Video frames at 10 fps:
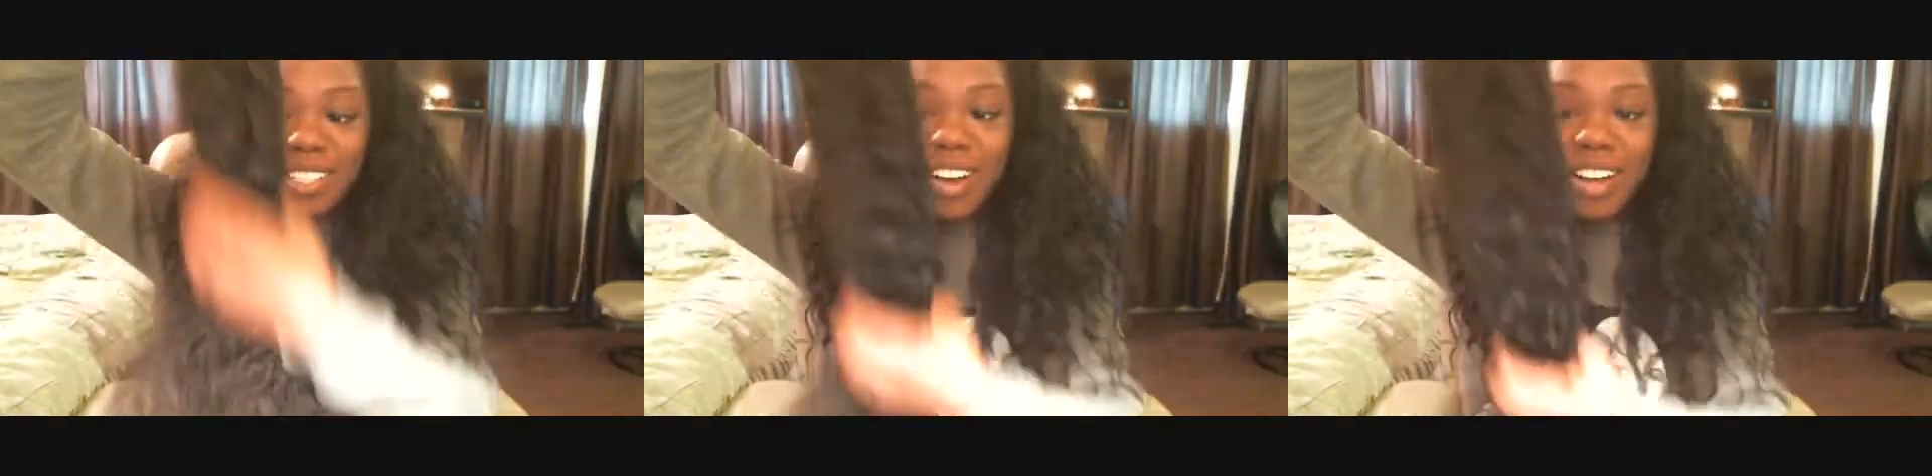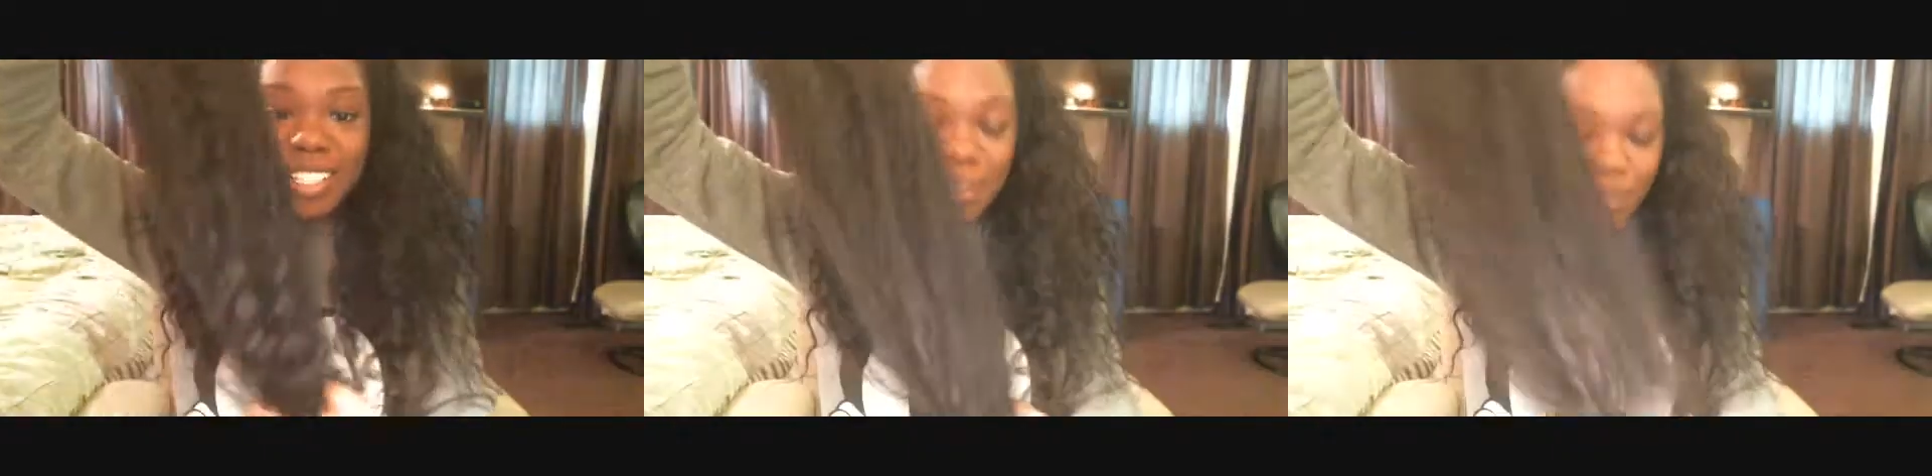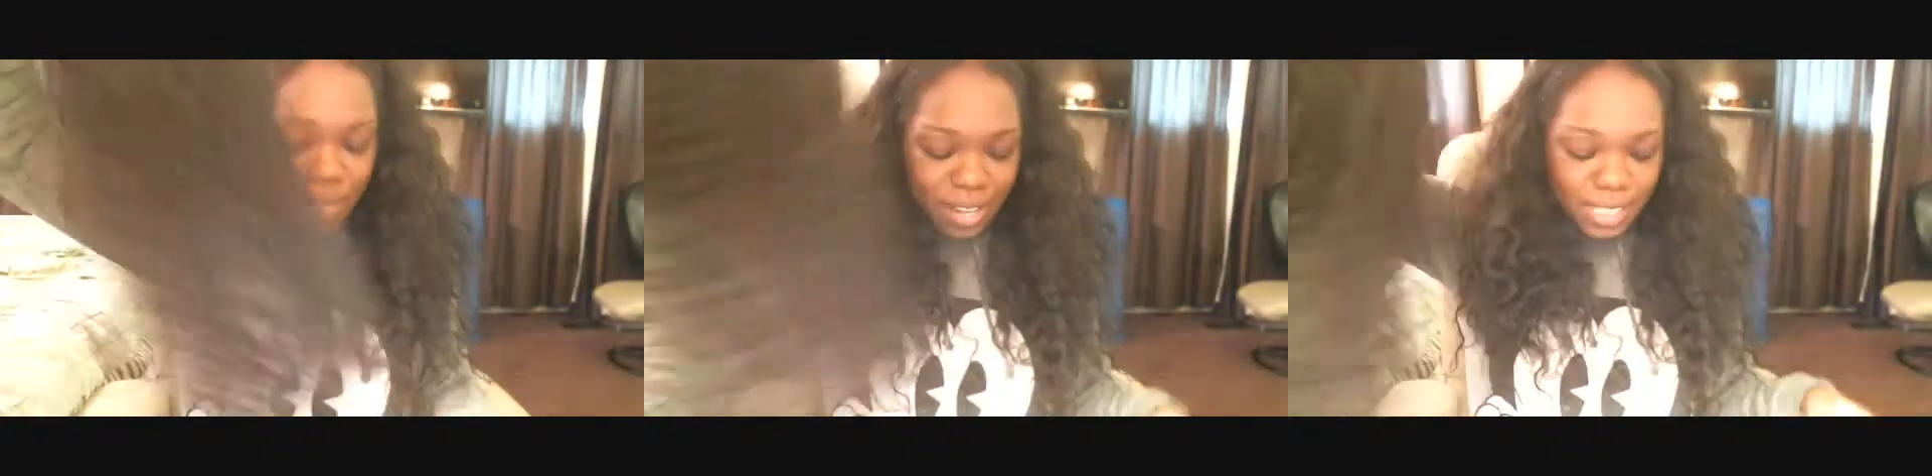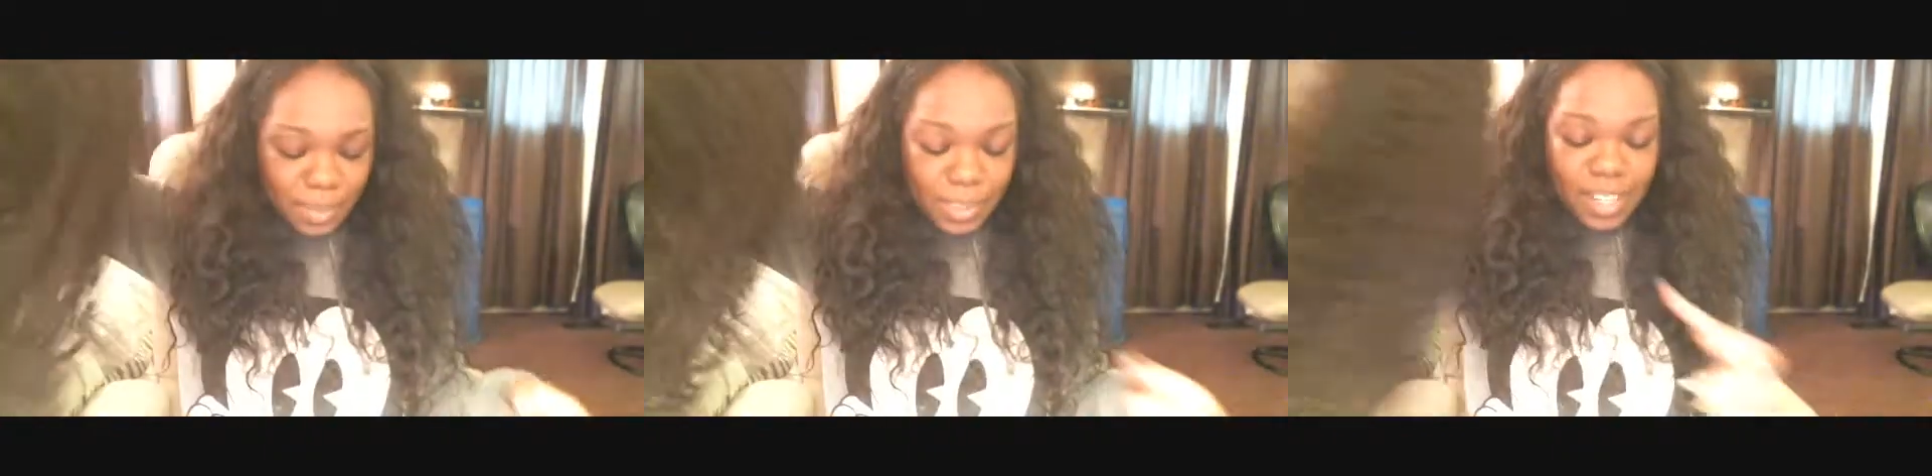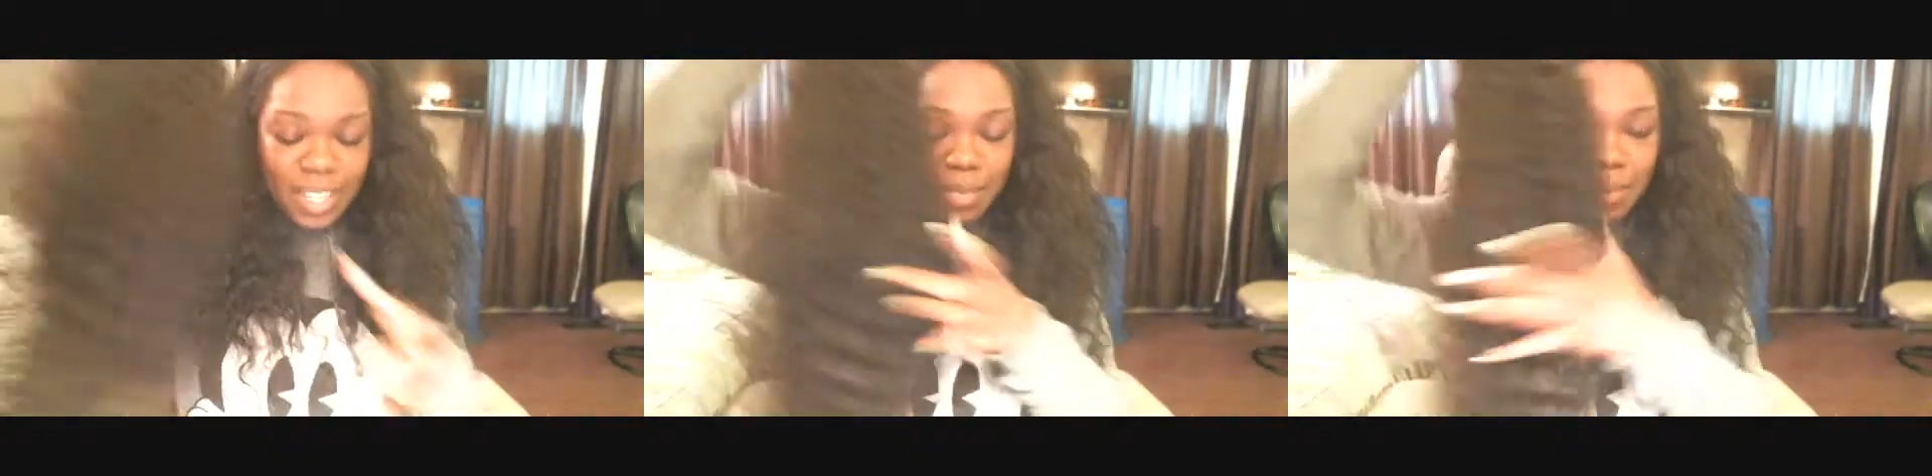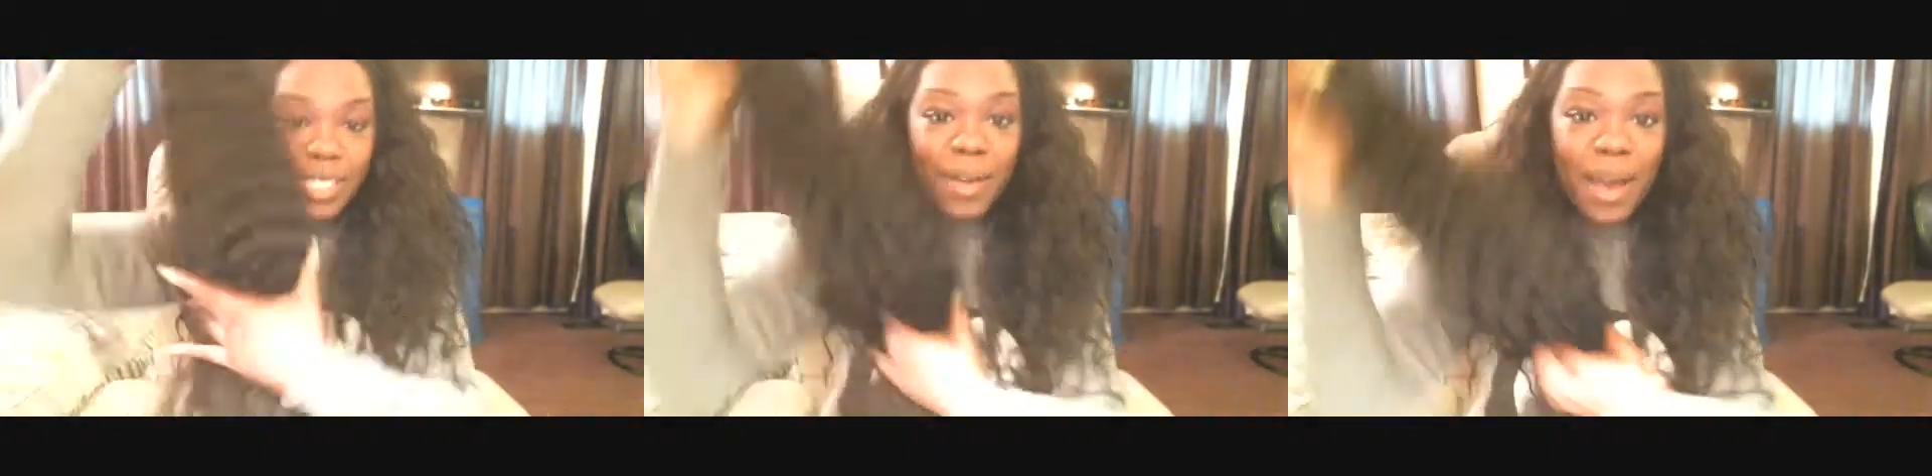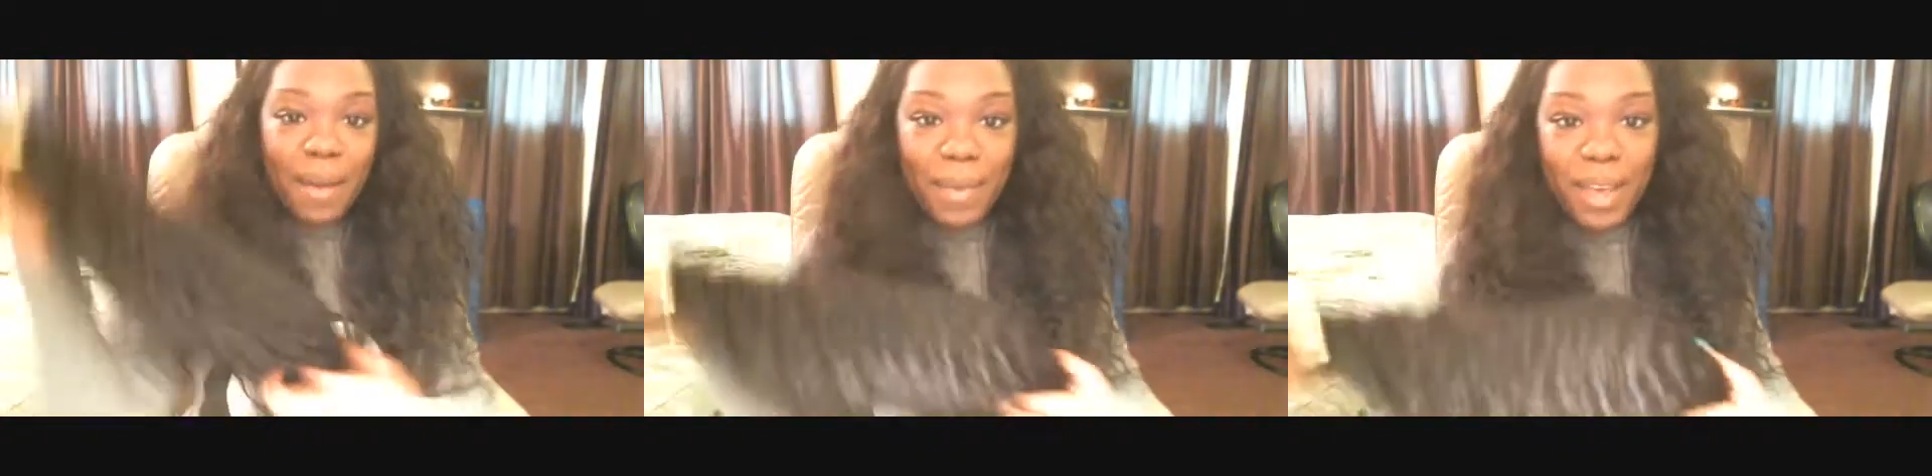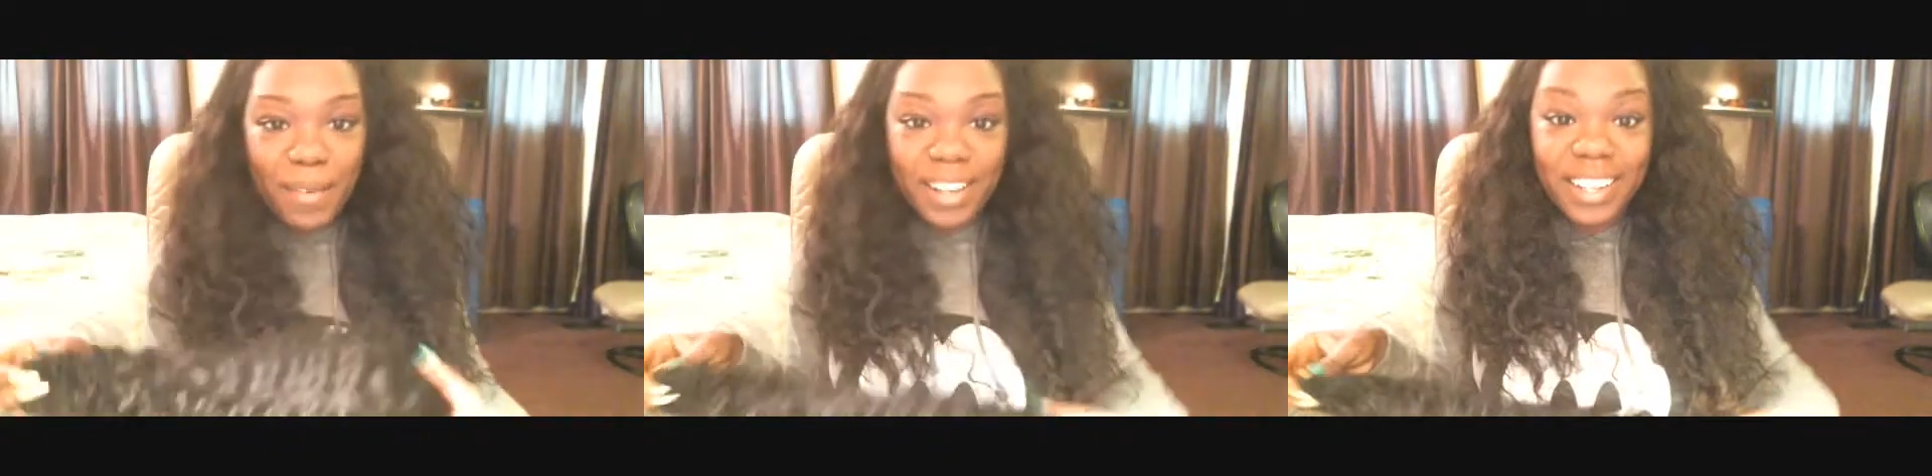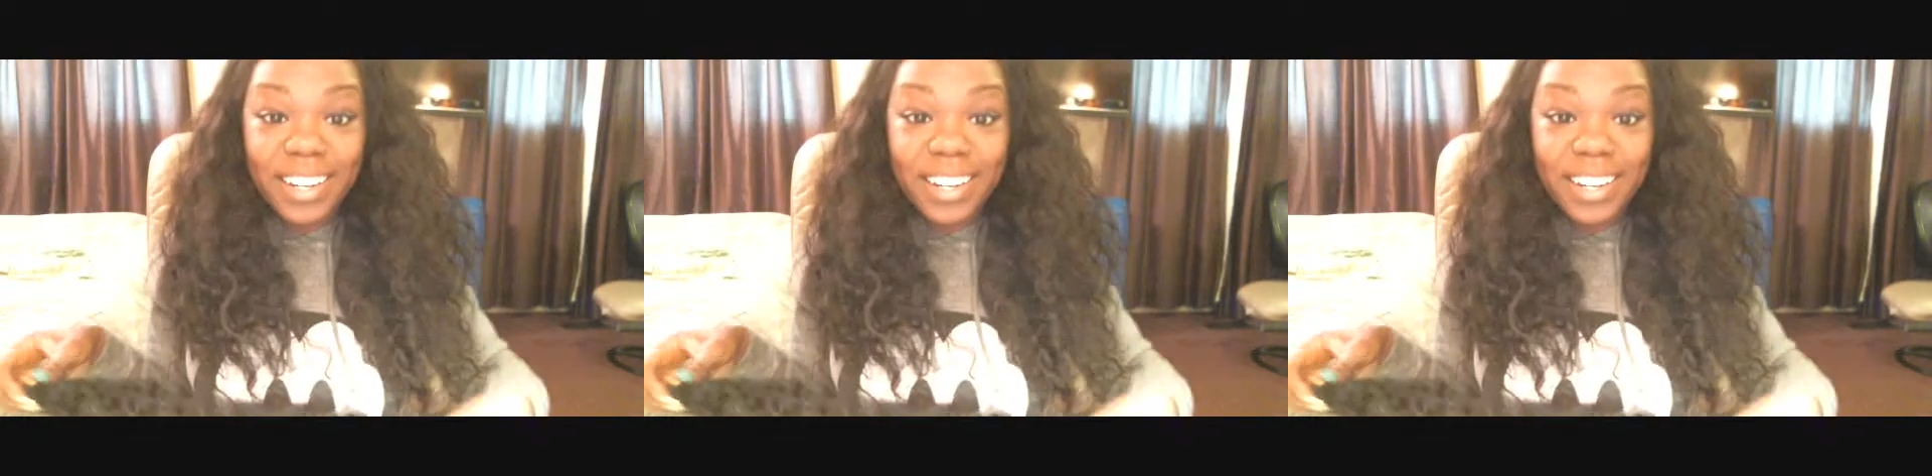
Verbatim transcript: It's awesome. It's awesome. It's awesome. I'm so happy I won.